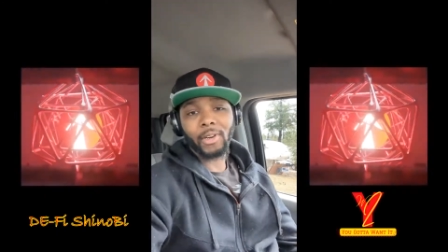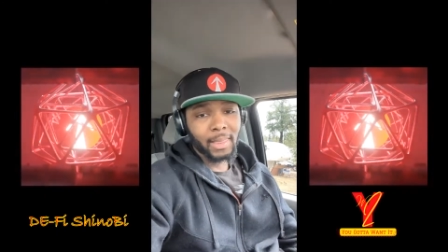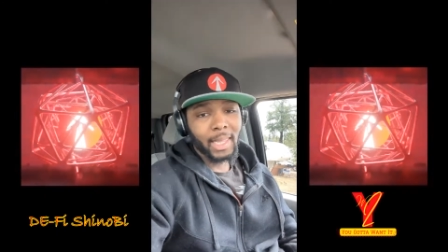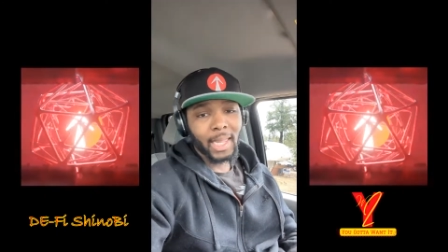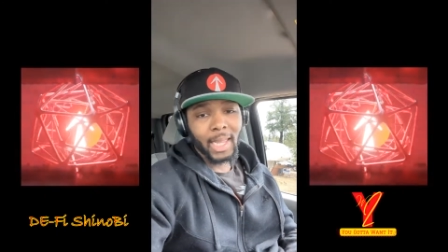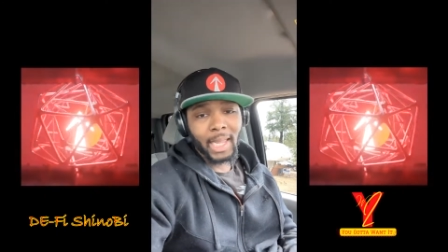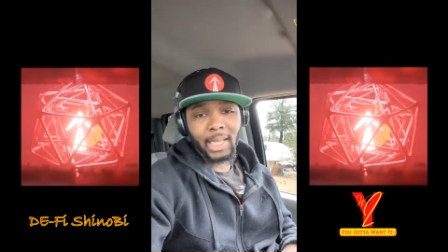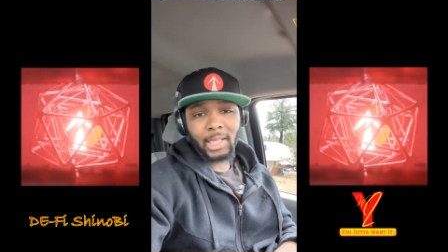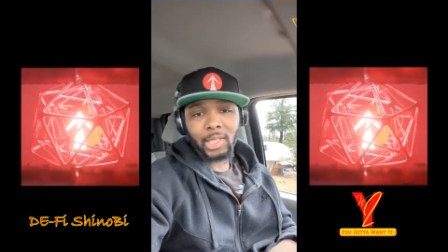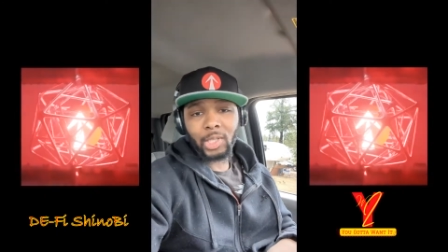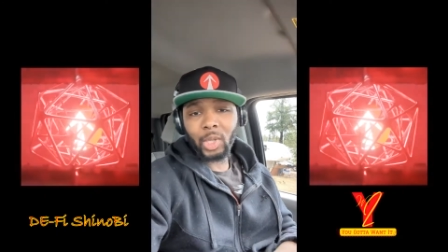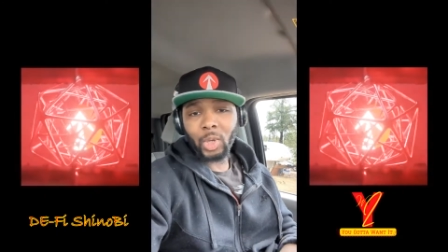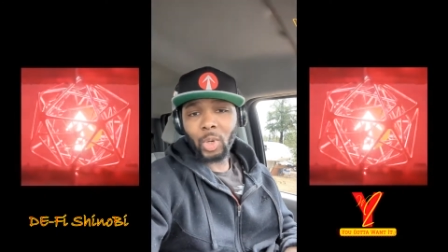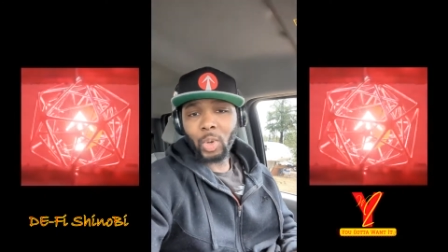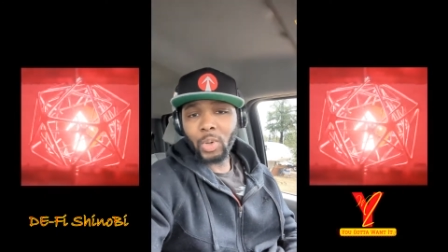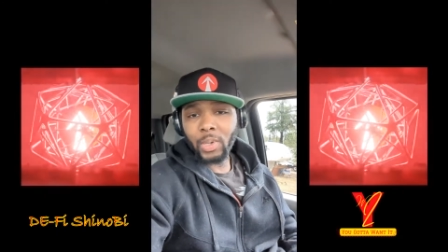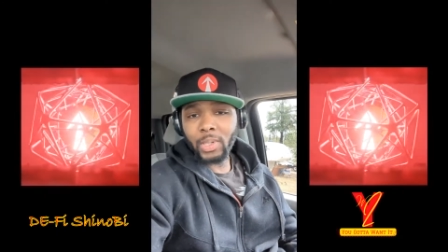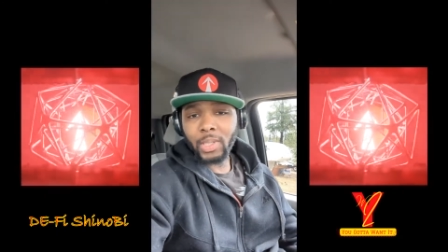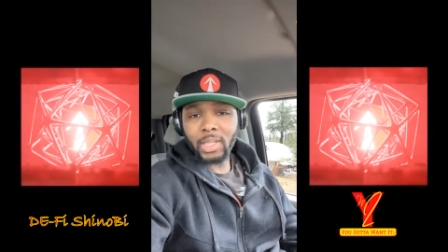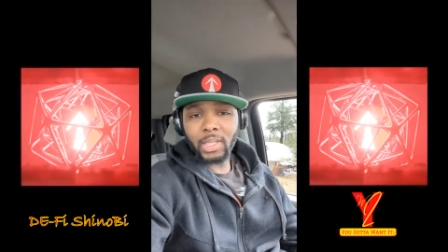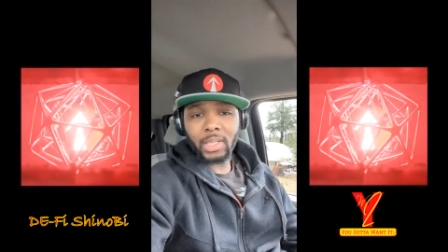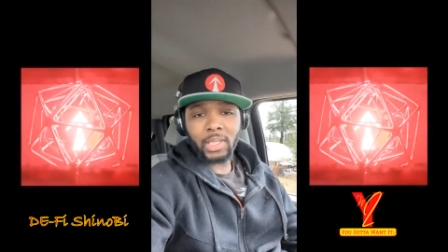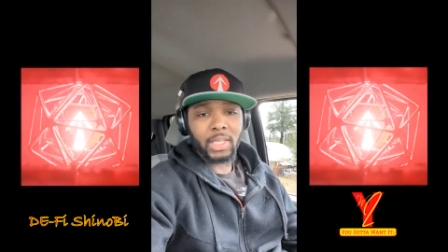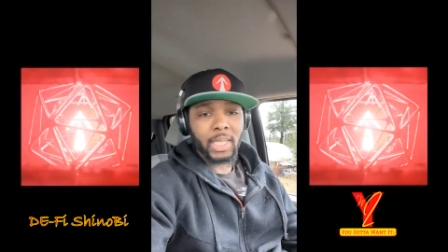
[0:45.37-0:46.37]
They ain't
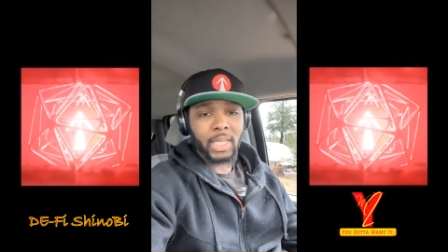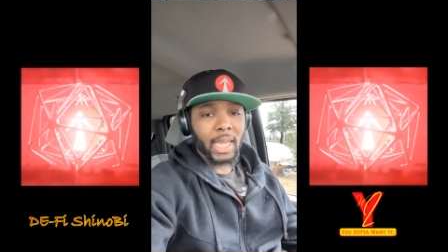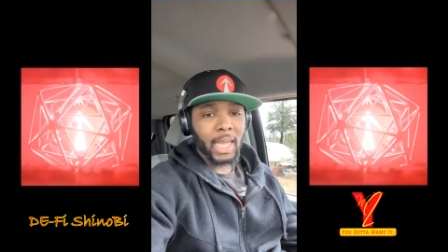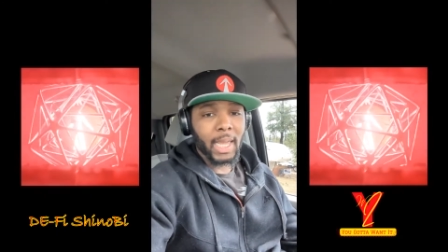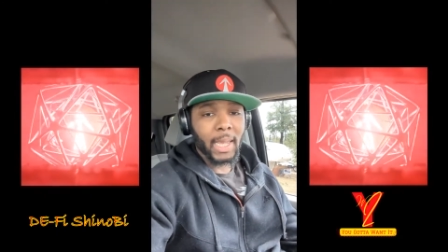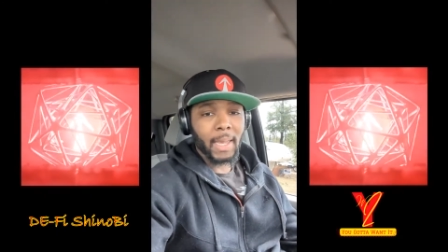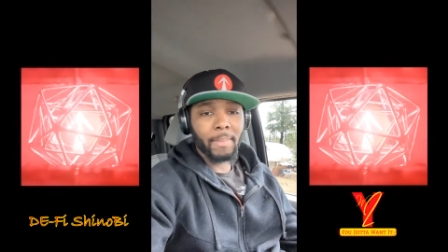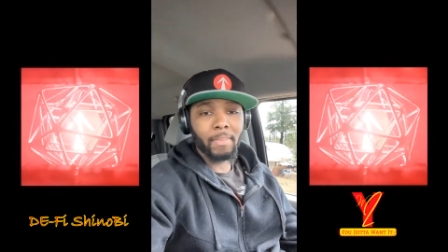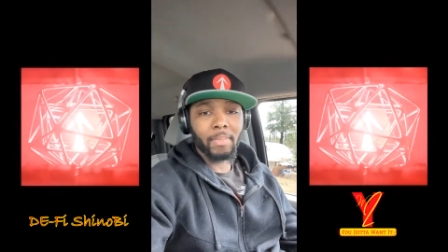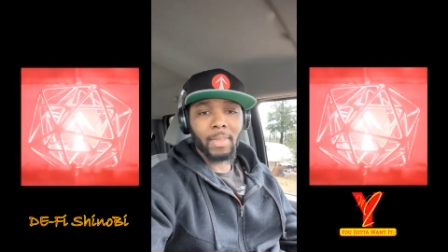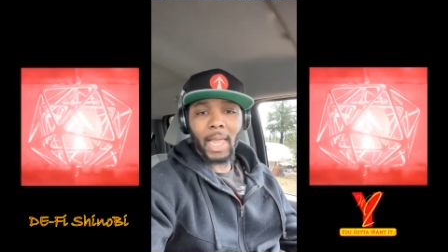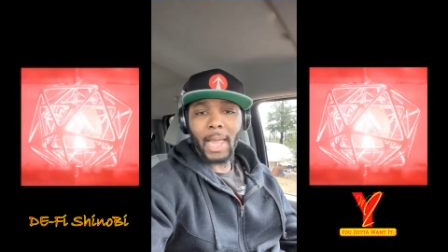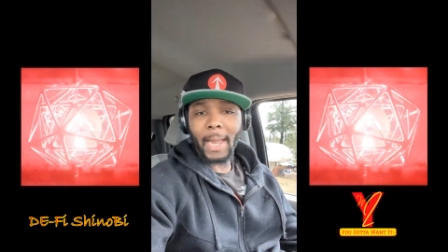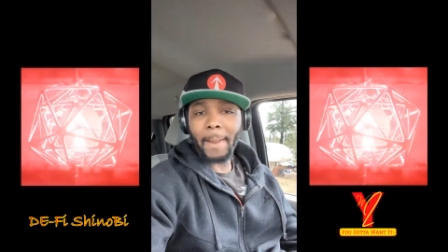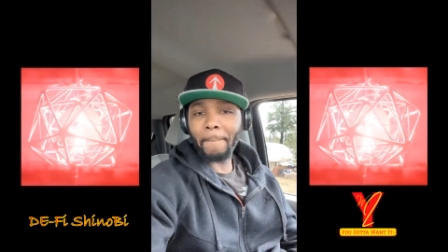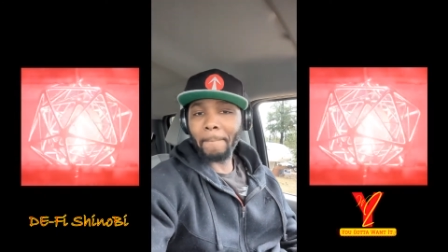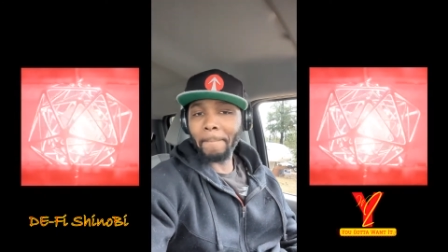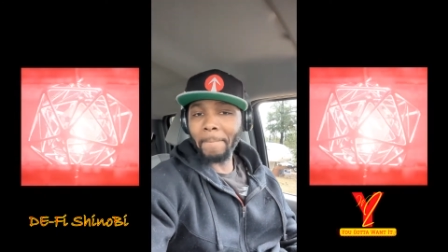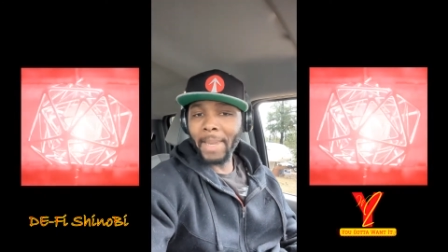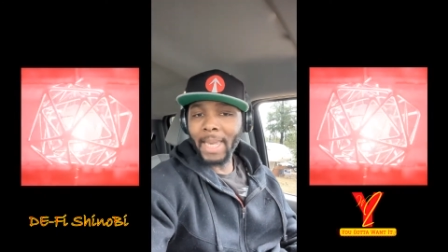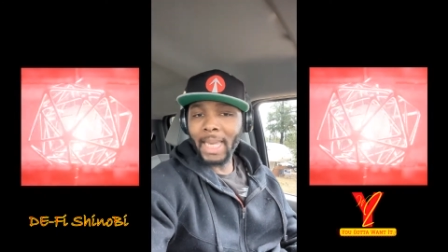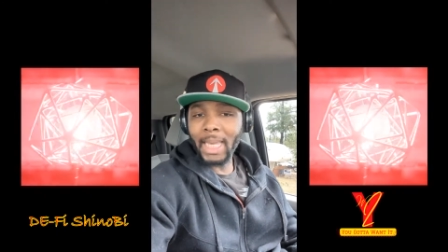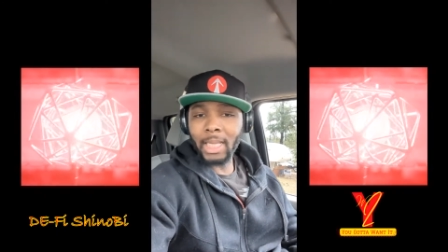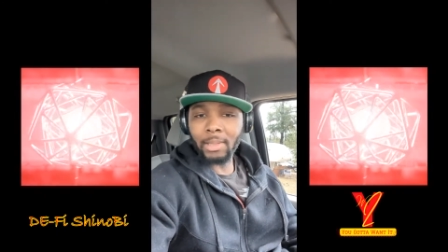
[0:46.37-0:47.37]
doing the same like
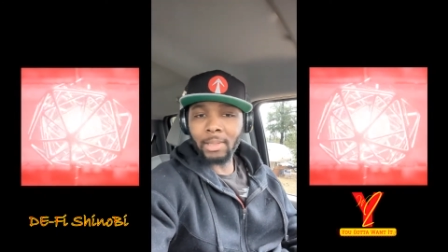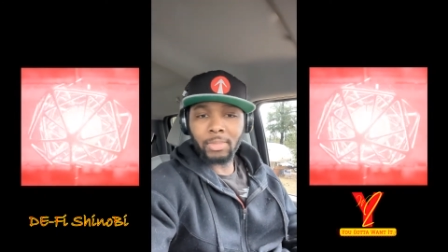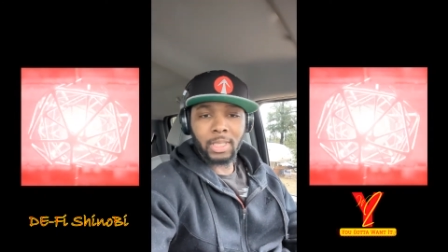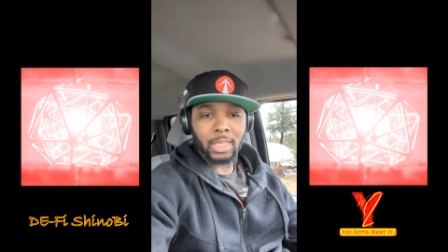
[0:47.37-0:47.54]
meme